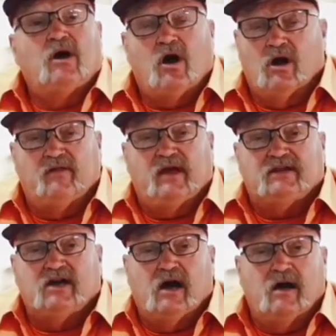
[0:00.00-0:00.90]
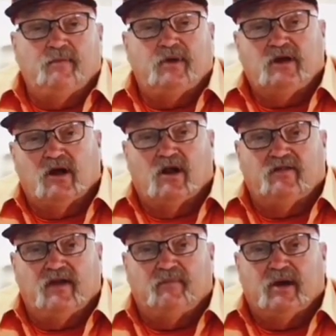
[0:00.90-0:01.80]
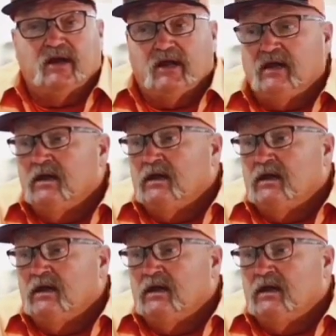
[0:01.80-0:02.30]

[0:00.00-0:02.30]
all of that time, and all of that money.